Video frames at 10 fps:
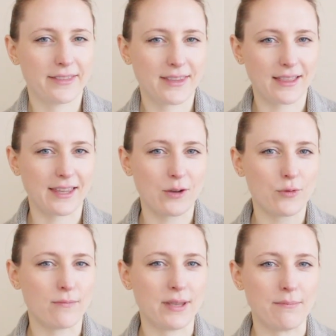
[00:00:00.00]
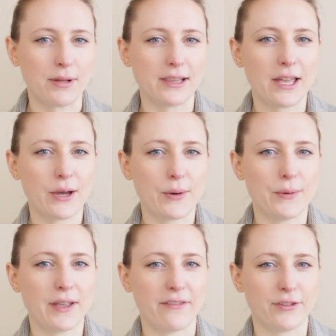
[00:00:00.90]
The link will be
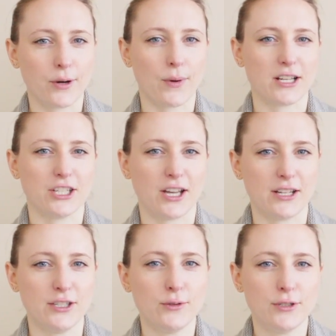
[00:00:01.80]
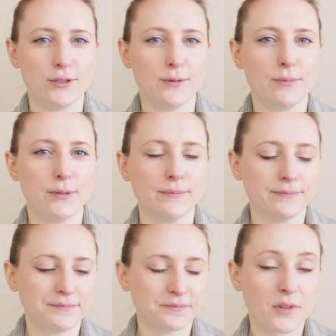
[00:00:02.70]
below if you're watching on YouTube,
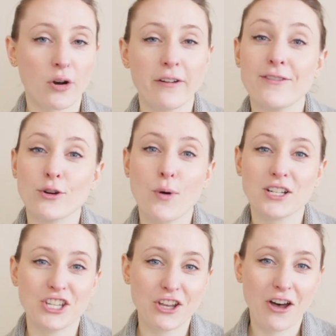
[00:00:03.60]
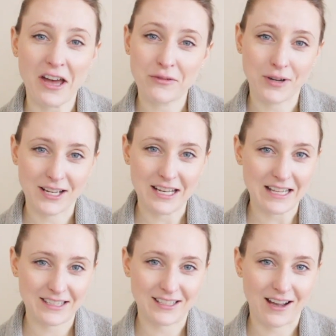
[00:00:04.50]
or if you're watching on
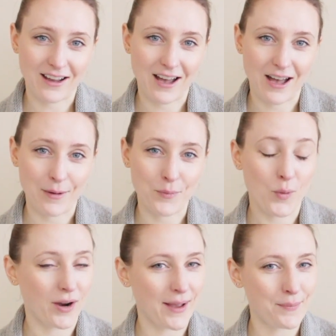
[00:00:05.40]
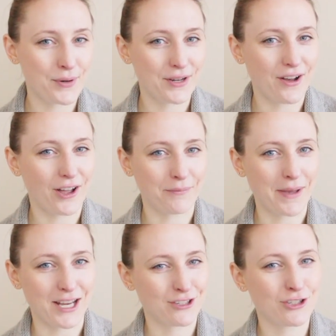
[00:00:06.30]
ranneyknits.com where I put all
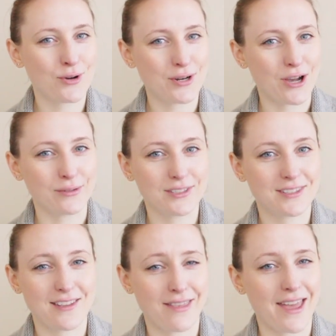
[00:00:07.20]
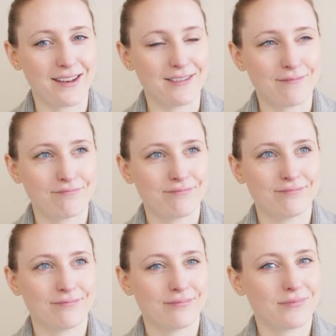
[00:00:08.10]
my show notes, then
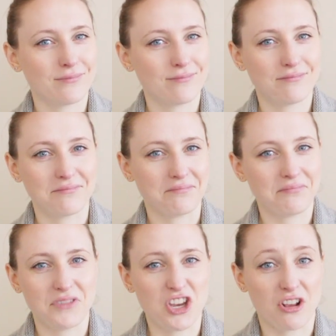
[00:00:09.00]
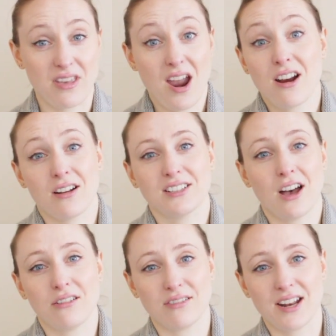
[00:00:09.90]
you're there
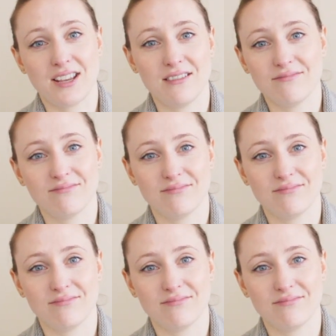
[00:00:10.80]
already.